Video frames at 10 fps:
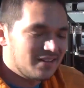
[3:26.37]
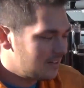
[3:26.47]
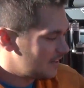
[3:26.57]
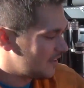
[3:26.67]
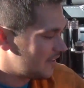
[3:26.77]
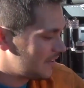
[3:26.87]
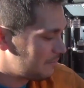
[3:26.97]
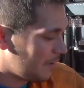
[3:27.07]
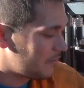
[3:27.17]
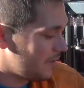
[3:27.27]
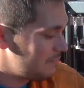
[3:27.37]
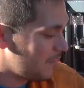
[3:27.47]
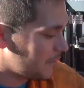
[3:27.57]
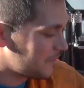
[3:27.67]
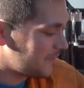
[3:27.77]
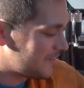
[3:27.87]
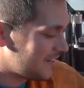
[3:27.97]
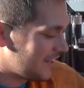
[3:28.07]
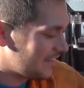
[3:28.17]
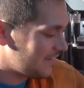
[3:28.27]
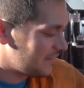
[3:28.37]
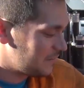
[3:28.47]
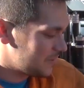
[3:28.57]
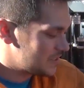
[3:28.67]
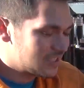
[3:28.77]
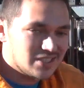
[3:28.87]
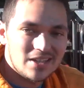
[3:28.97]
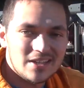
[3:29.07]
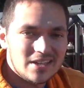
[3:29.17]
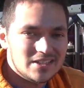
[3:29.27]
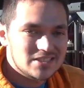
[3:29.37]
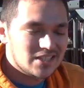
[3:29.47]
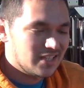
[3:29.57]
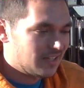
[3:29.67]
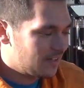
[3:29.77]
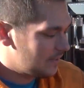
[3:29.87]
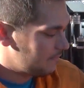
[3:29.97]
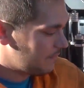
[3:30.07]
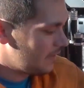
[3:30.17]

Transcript: my dream motor together, which just a